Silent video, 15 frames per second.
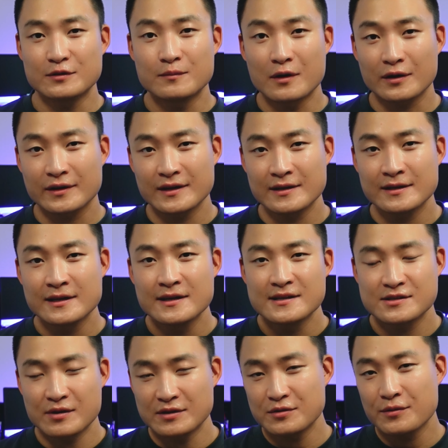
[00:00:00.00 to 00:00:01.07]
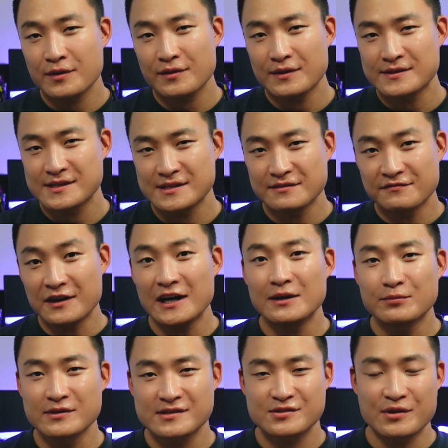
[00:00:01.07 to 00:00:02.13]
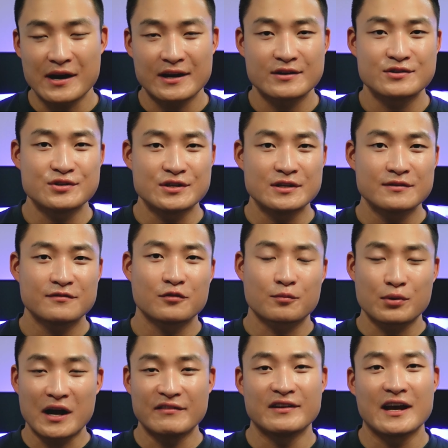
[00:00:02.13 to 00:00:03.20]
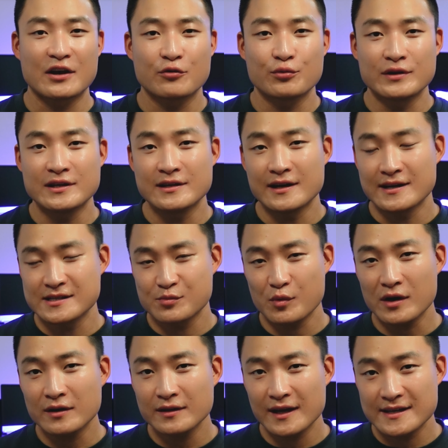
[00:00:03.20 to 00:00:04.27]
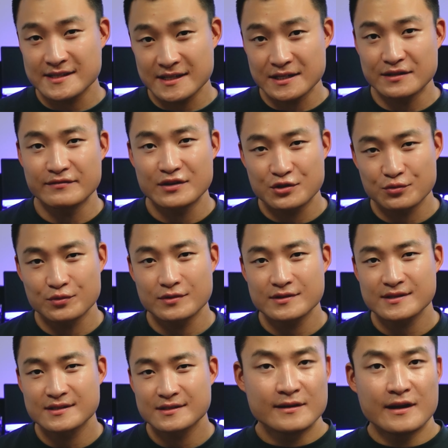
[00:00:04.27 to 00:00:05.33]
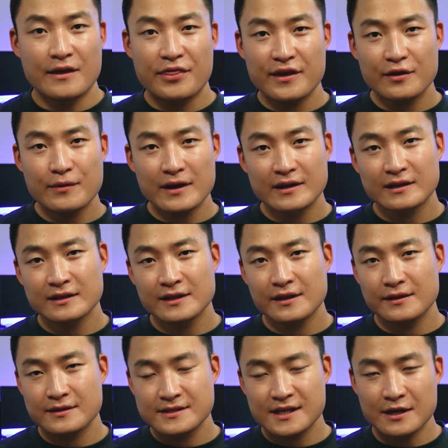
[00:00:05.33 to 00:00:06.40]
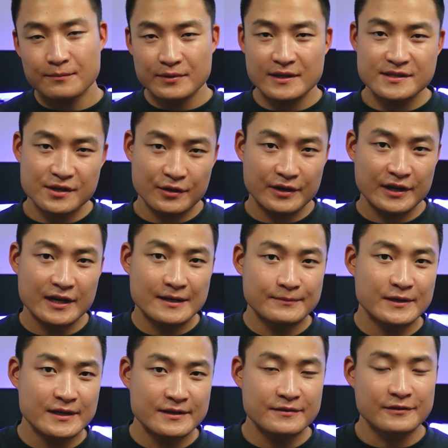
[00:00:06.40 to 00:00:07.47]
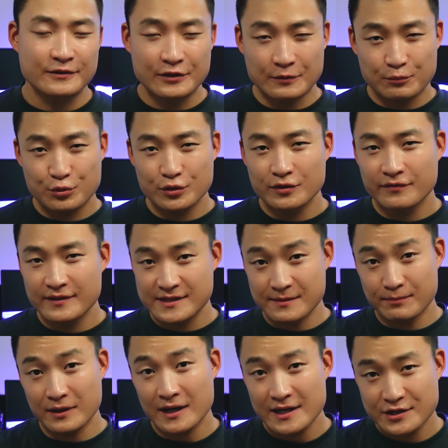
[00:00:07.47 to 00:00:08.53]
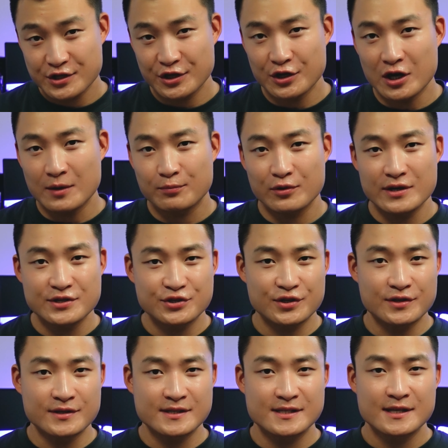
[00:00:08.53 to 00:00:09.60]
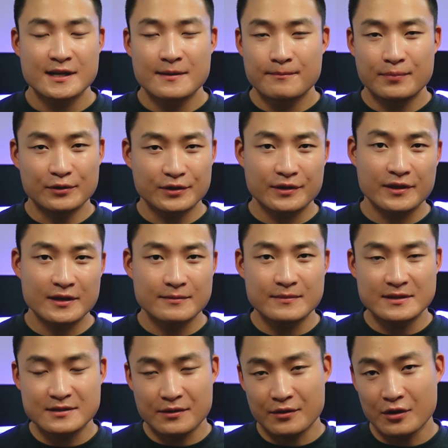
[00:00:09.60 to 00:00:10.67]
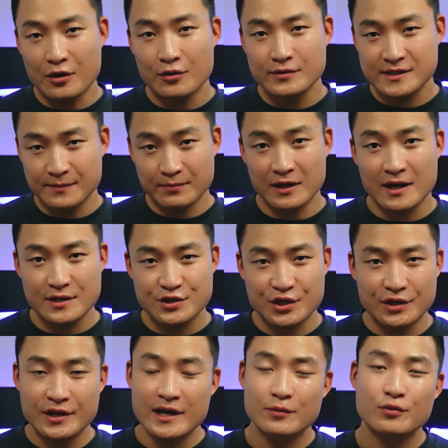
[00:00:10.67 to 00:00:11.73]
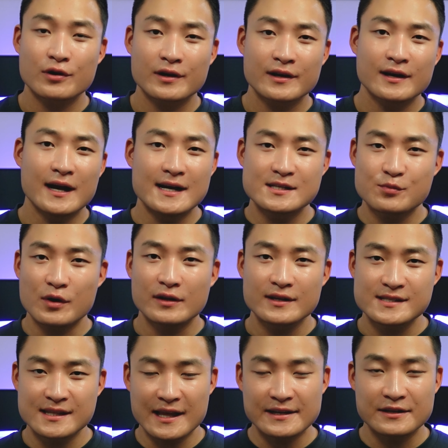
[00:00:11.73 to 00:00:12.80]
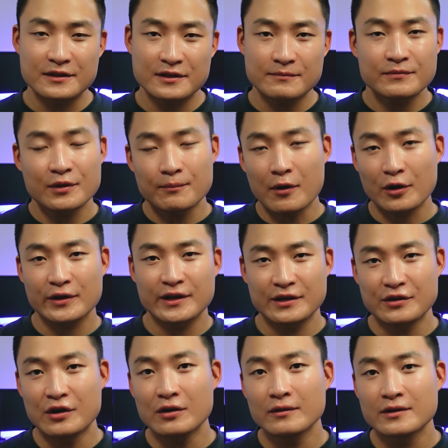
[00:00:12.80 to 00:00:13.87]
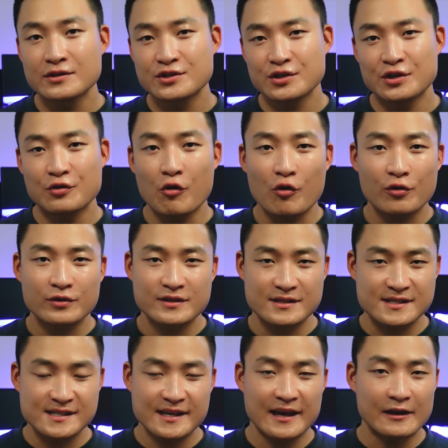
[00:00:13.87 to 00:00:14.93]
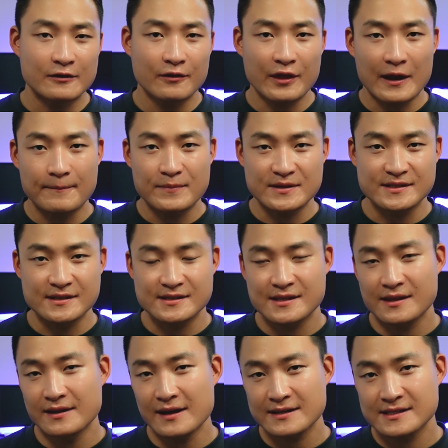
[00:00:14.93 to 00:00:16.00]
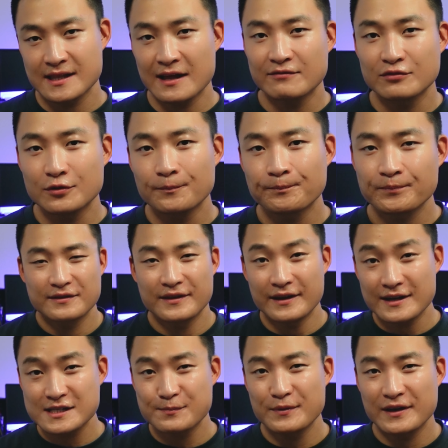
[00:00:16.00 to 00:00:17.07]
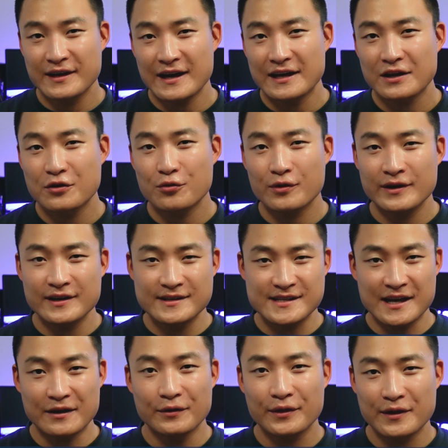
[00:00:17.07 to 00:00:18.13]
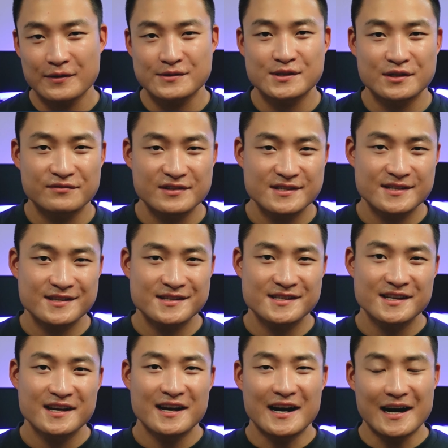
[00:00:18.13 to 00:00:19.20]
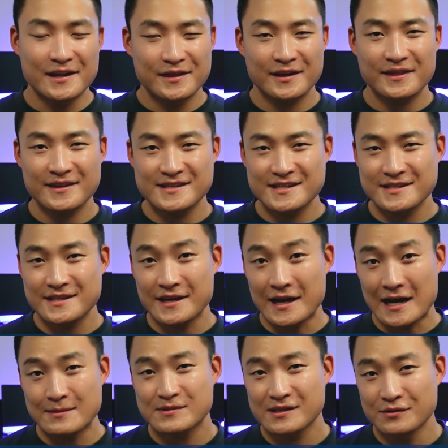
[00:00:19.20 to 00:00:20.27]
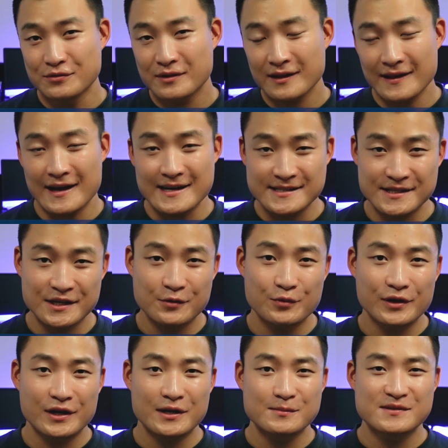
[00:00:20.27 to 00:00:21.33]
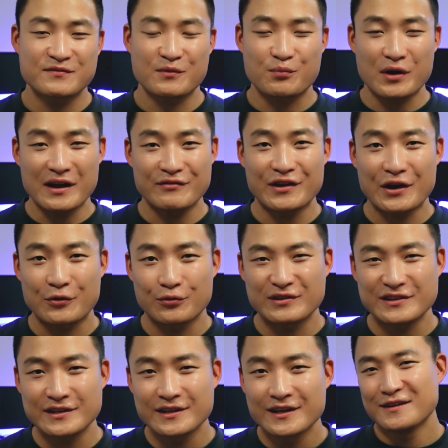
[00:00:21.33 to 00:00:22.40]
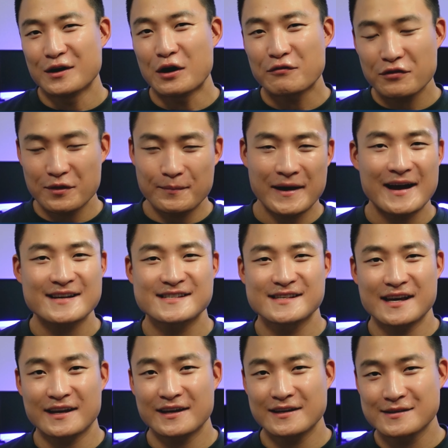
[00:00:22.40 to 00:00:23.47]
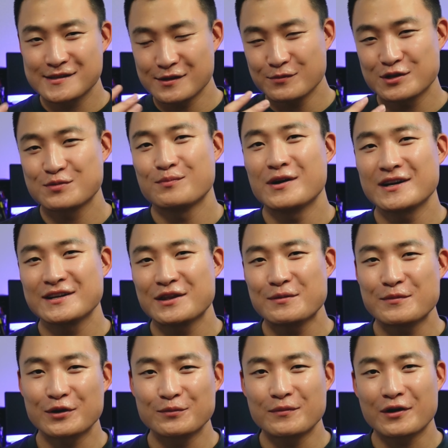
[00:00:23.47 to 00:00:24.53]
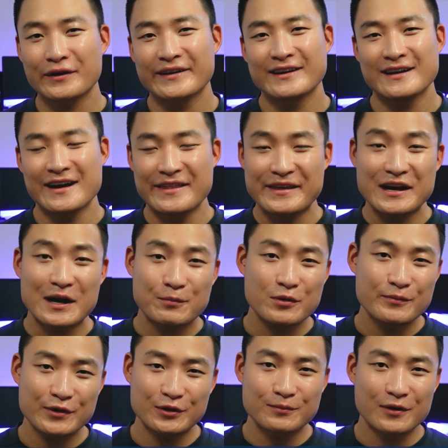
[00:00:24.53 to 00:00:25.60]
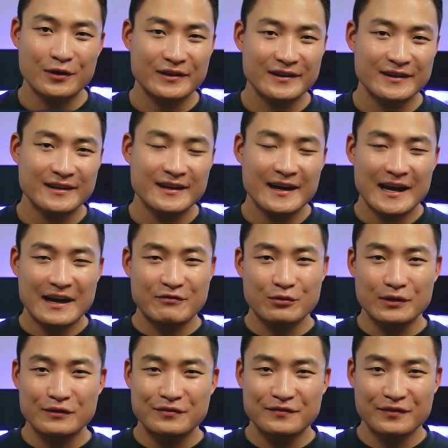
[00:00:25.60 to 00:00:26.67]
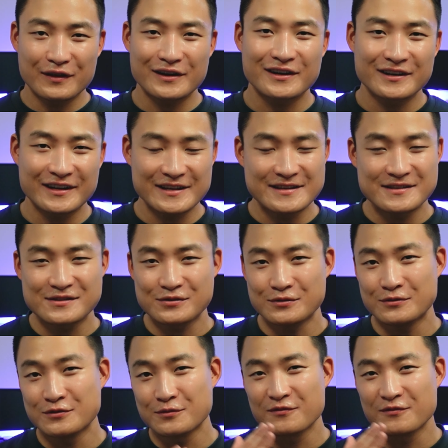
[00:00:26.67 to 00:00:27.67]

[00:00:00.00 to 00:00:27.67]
market, so I do think this is a viable strategy for private equity as well as individuals. And theoretically, these companies are going to come in, they're going to improve the supply chain operations, building them into their own supply chain network, as well as lending them their marketing knowledge in order to scale that business to the next level. The next big category is healthcare services. I think this is the absolute classic when it comes for private equity. Over the past decade, so much money in the middle market and the upper middle market have really flooded into